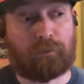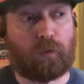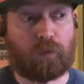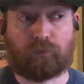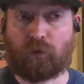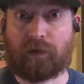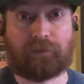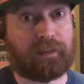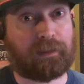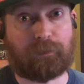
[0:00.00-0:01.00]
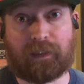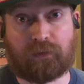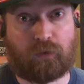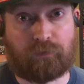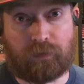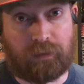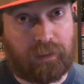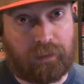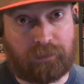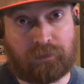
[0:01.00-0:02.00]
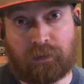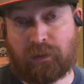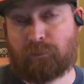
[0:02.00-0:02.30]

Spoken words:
or whatever the Xbox equivalent is.